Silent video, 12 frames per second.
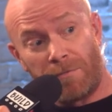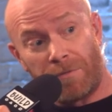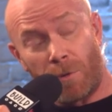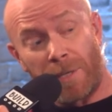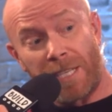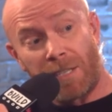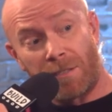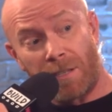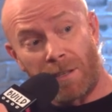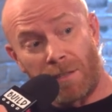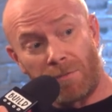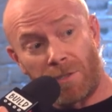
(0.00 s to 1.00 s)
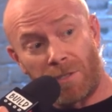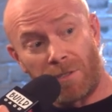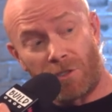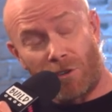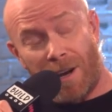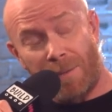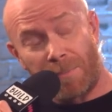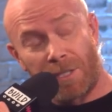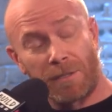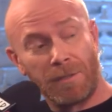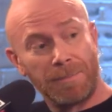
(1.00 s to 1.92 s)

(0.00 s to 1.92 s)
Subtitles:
falling into those traps?